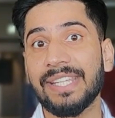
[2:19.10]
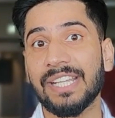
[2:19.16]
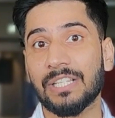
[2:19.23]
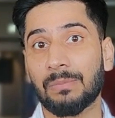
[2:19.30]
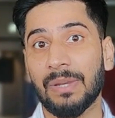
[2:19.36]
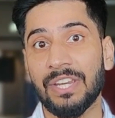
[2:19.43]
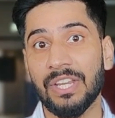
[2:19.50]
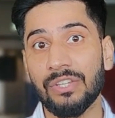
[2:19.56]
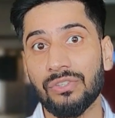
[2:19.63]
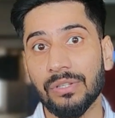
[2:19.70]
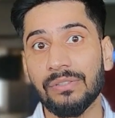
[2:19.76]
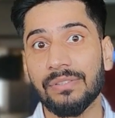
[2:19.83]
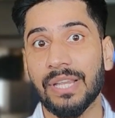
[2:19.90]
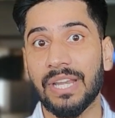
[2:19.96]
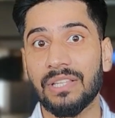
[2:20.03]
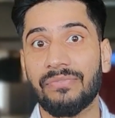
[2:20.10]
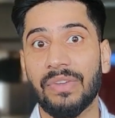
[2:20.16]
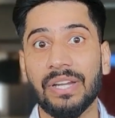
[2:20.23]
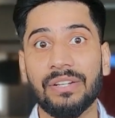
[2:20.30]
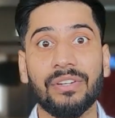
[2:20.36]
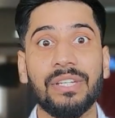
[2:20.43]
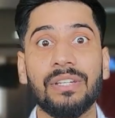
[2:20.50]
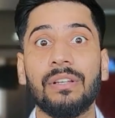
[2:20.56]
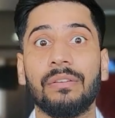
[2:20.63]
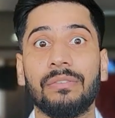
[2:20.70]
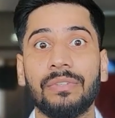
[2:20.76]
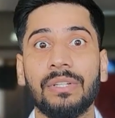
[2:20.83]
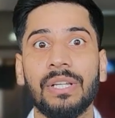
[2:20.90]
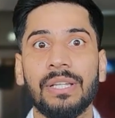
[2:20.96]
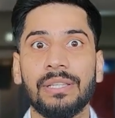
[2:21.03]
the explanation satisfactory enough.
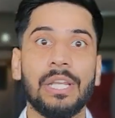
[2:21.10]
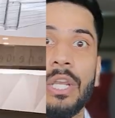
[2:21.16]
The